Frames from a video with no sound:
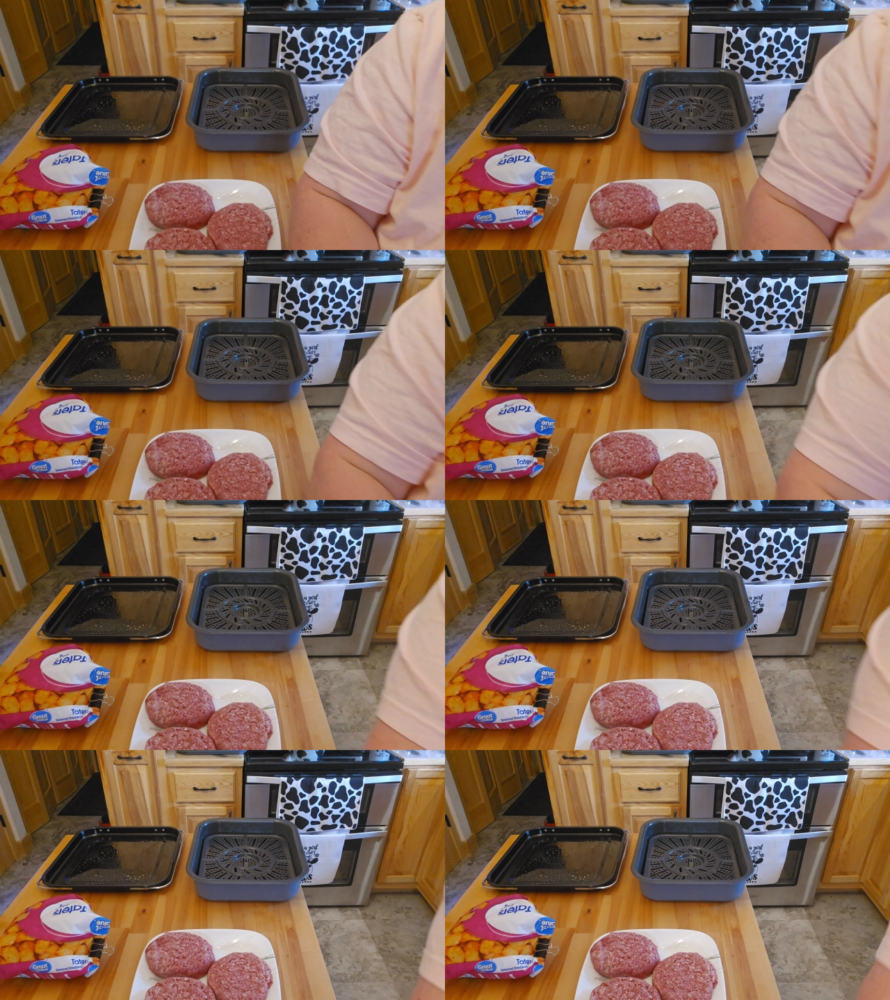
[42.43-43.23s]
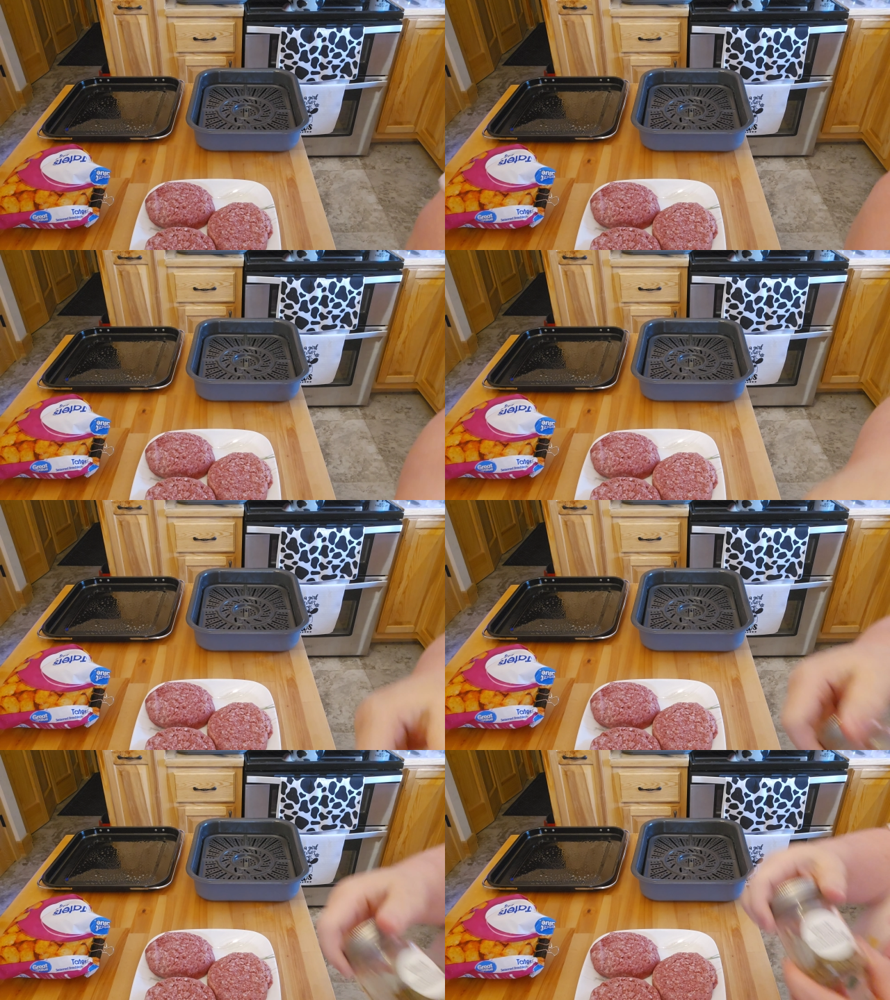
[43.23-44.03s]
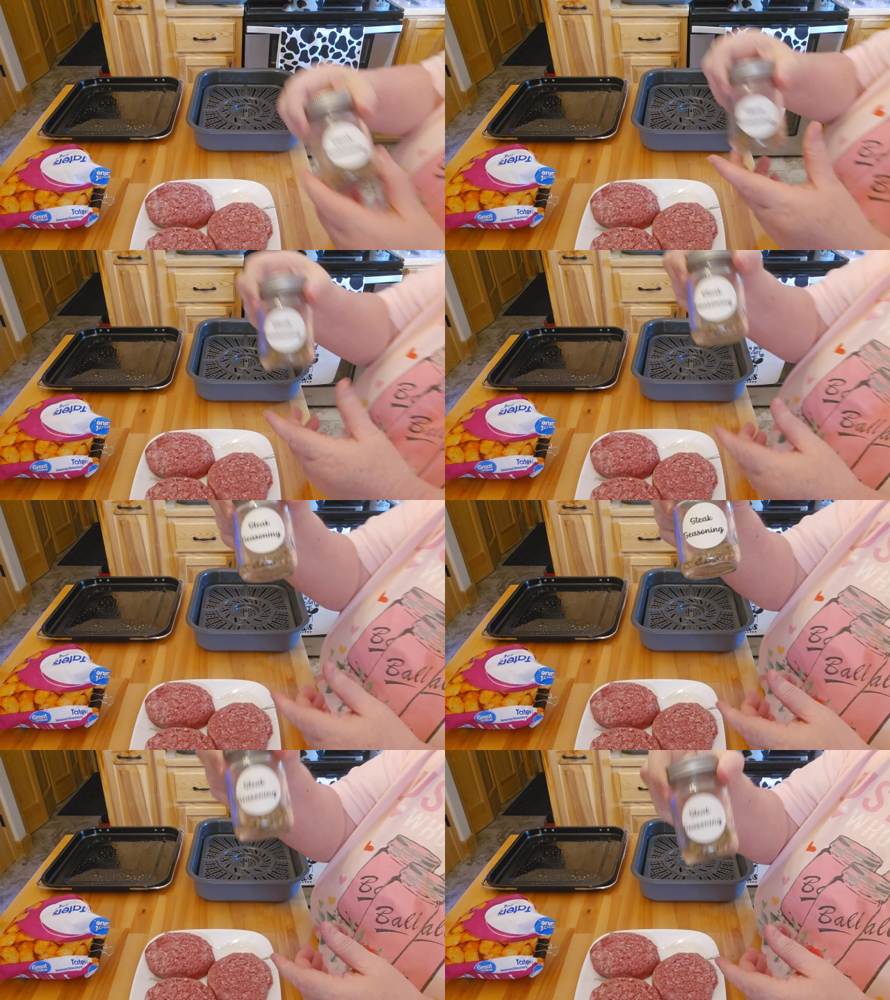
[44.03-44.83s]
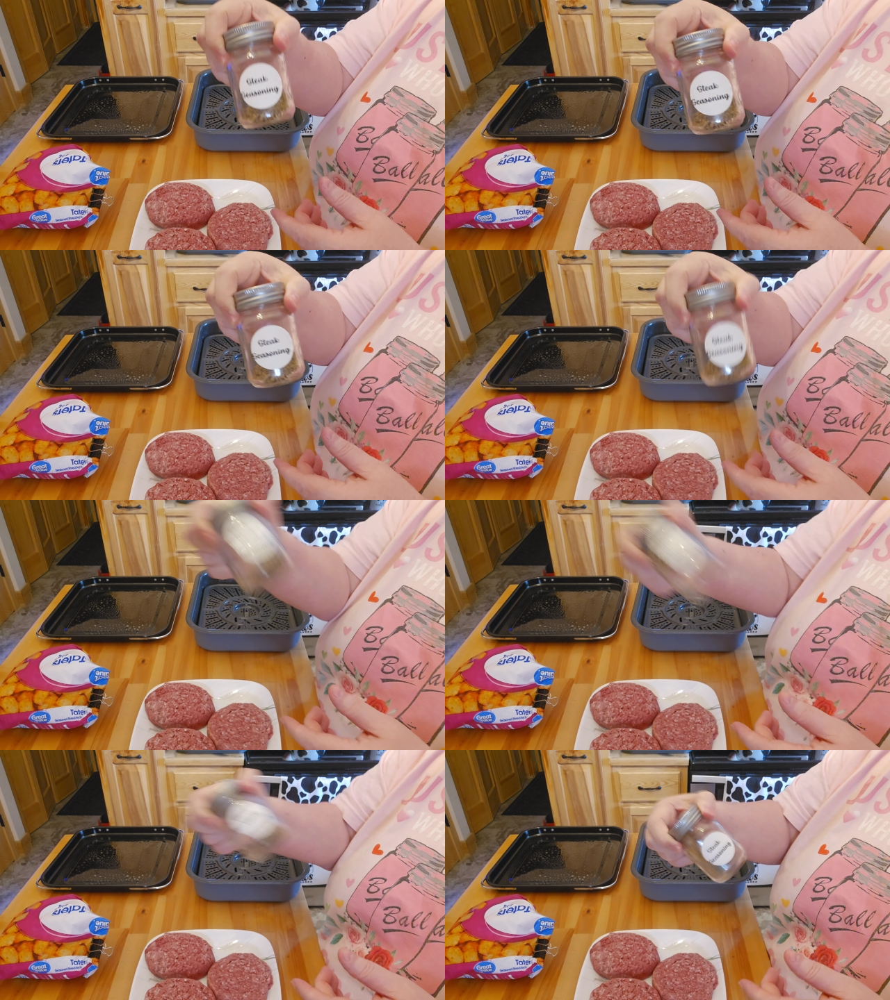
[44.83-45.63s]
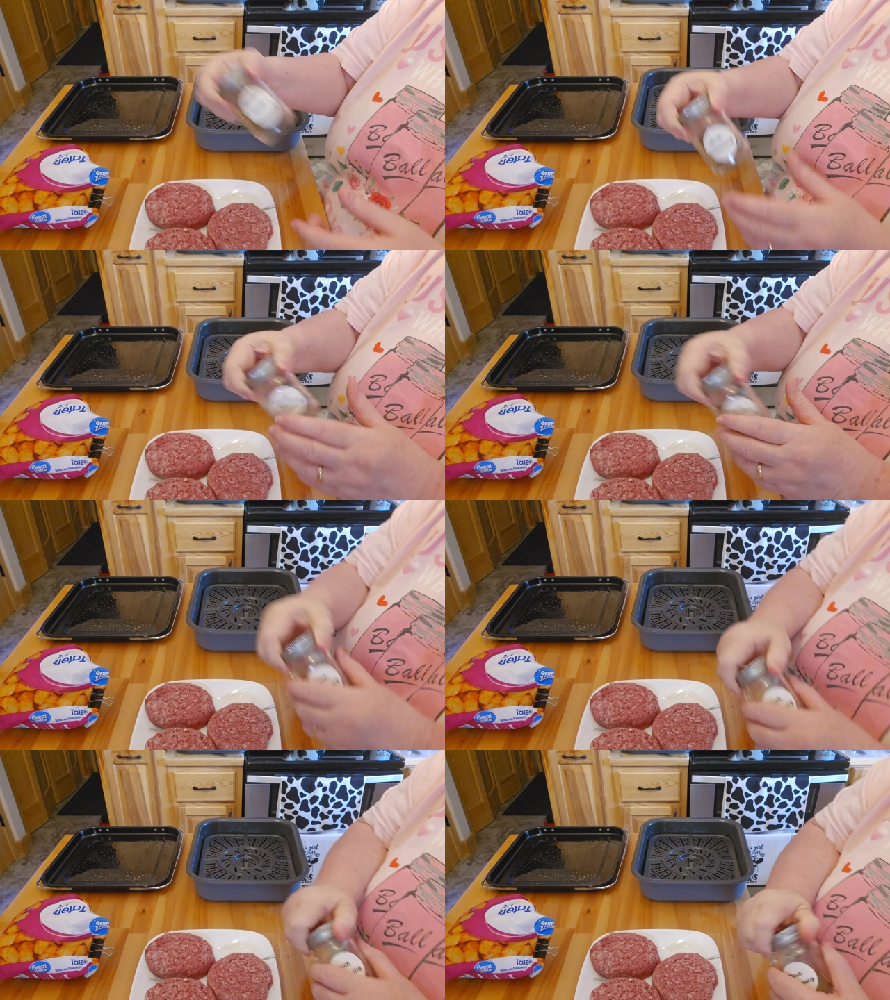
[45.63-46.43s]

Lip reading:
[unreadable: no face in view]